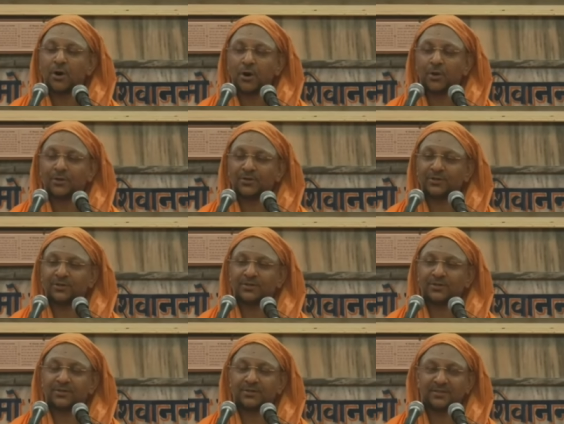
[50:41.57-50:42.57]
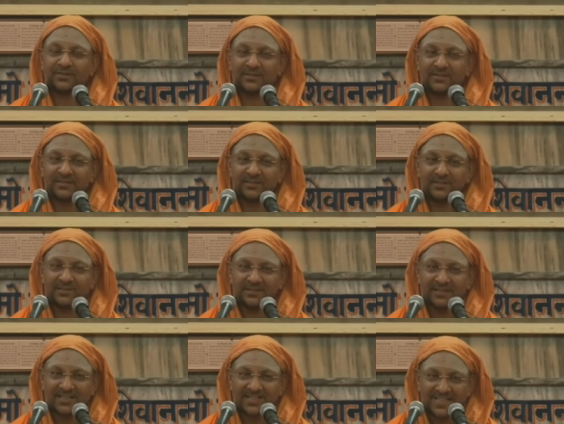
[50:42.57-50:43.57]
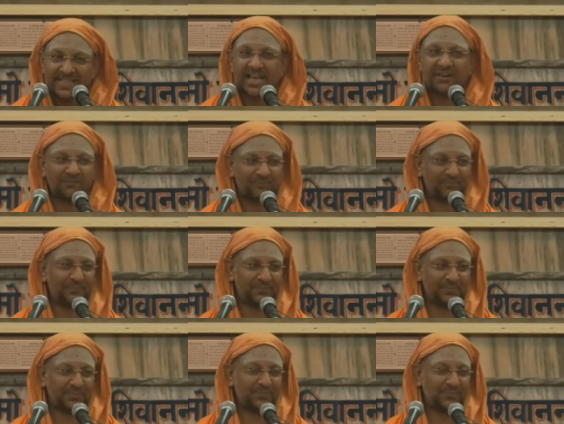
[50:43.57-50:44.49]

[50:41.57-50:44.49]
on the self.